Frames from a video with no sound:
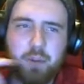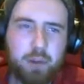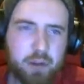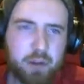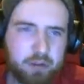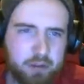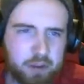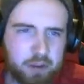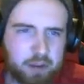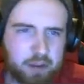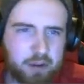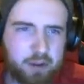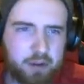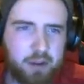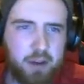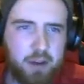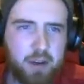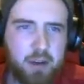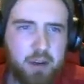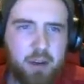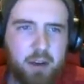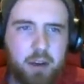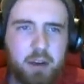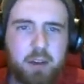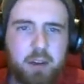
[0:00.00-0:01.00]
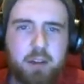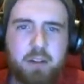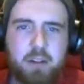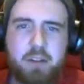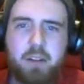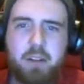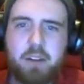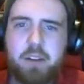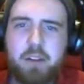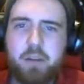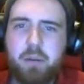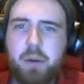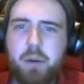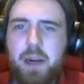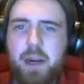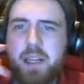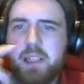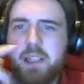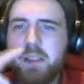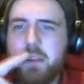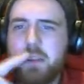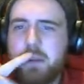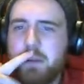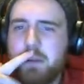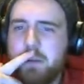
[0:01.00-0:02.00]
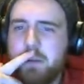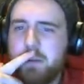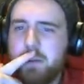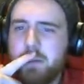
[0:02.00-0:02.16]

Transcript: have like a continuation.